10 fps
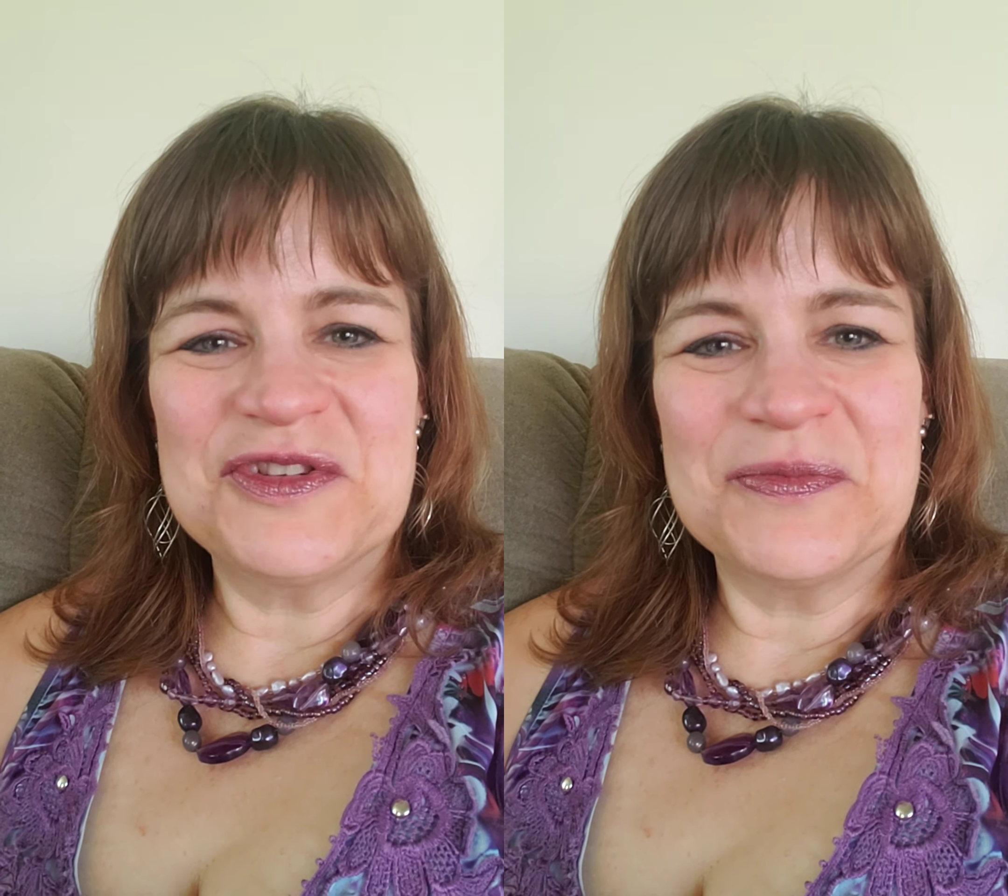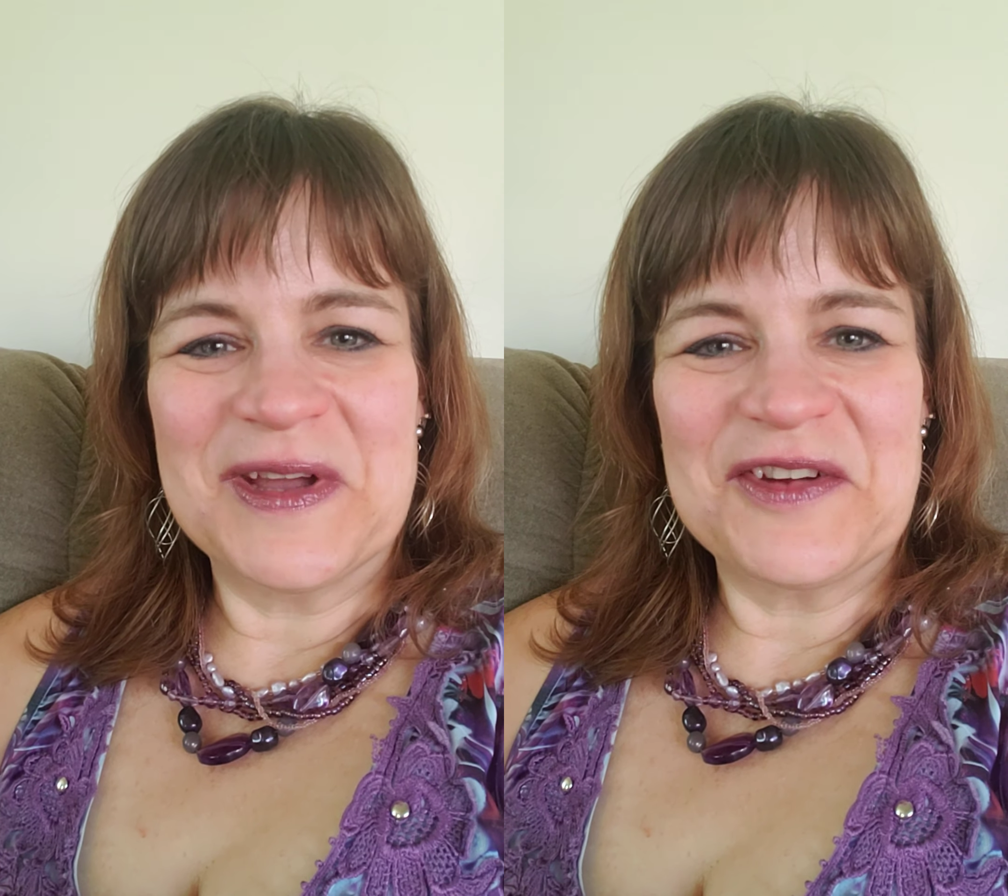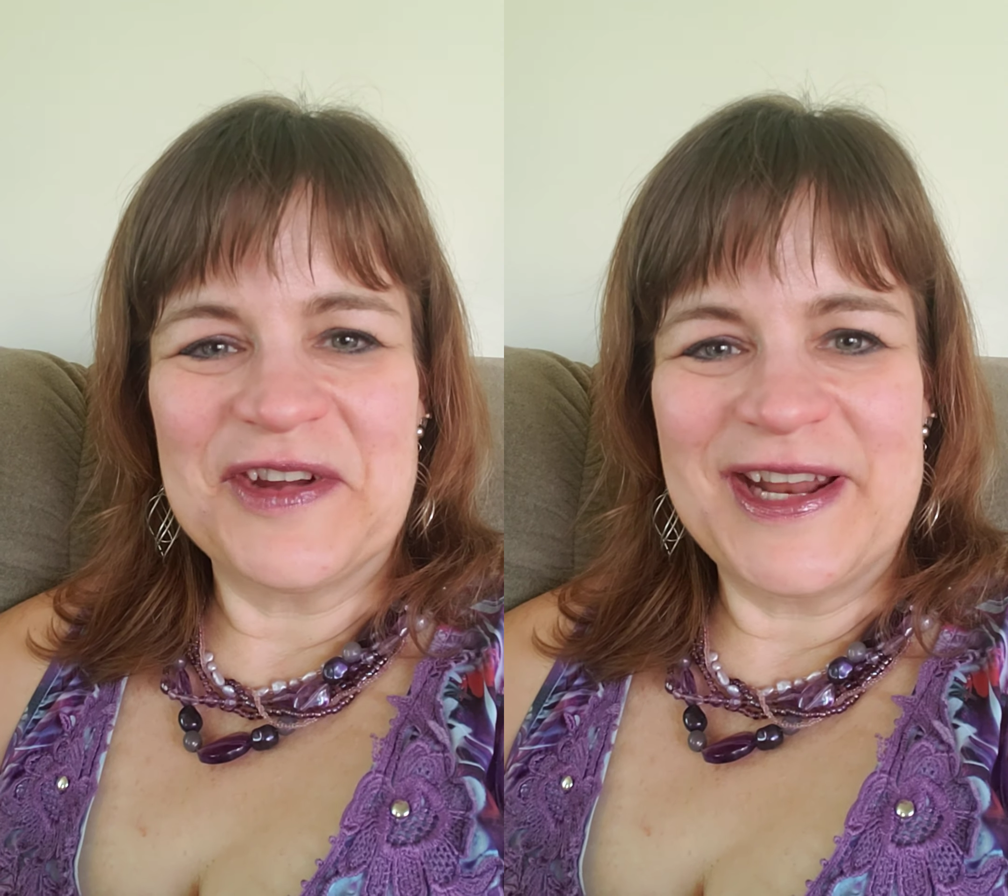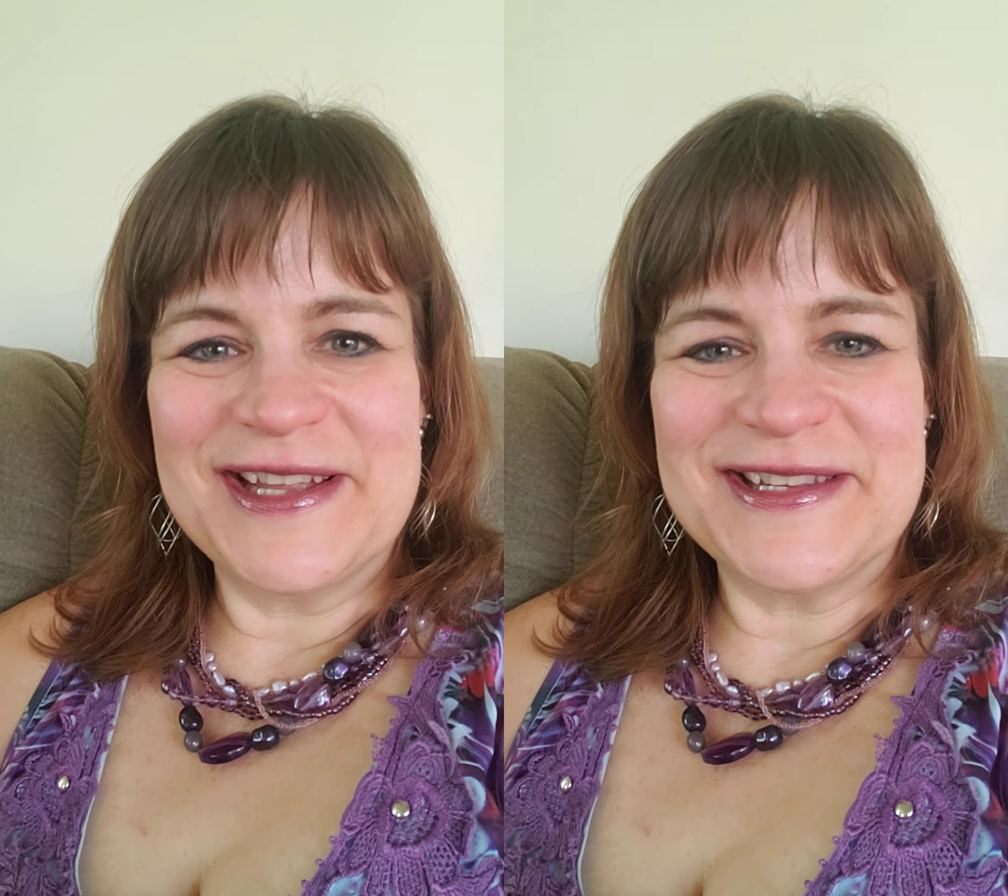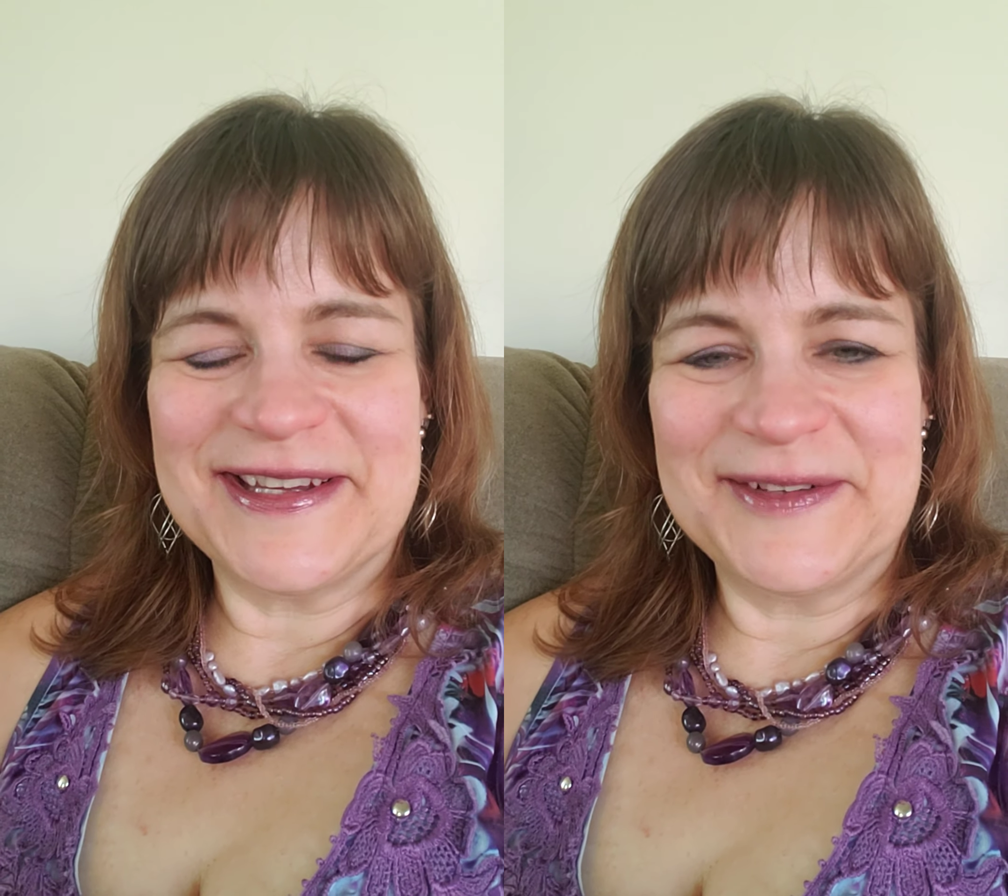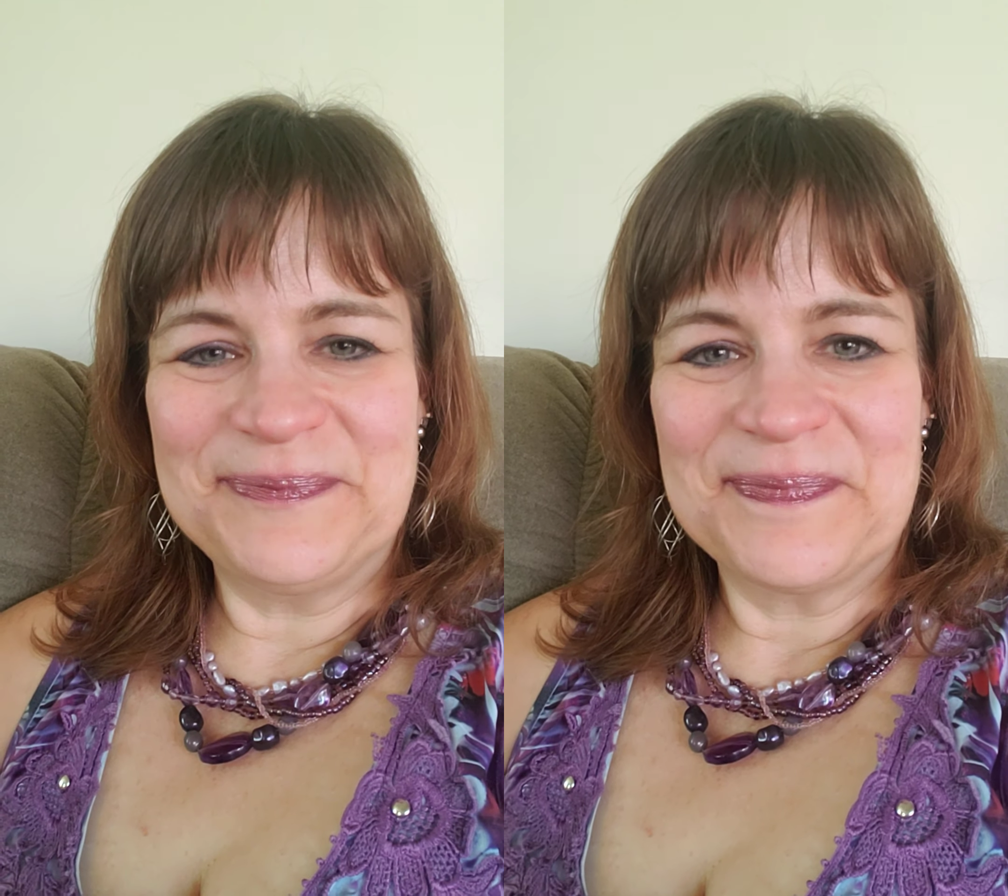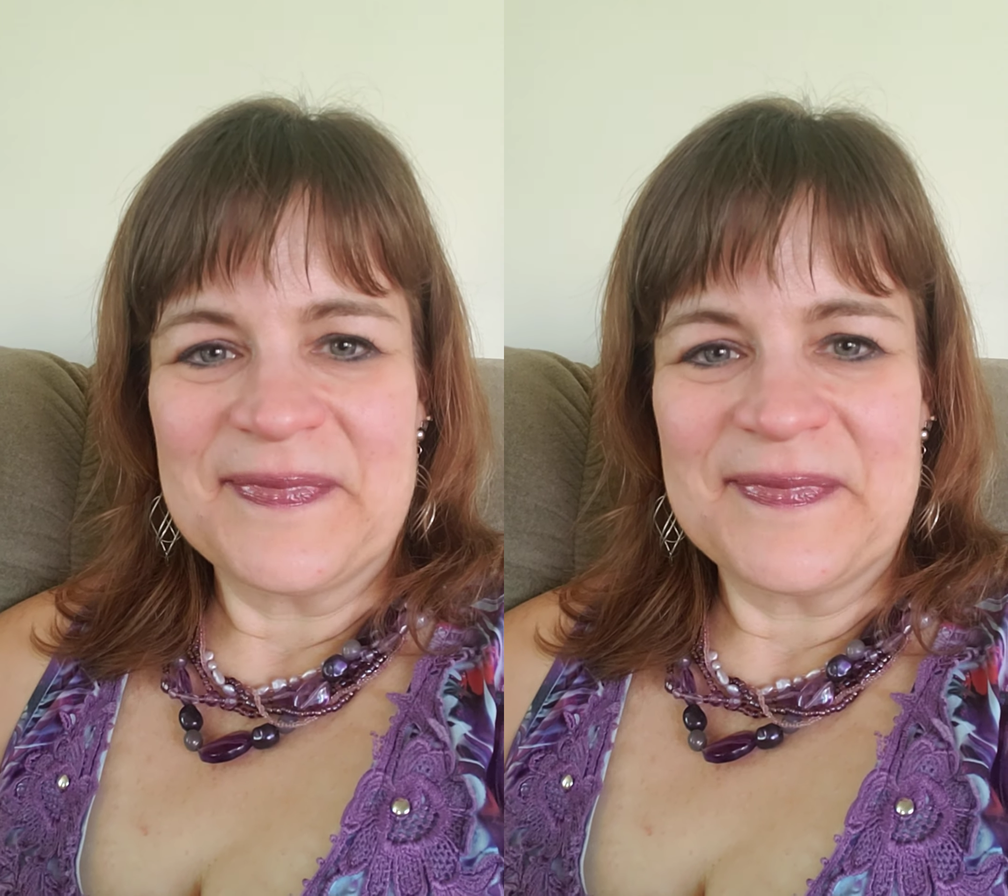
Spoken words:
to my great idea.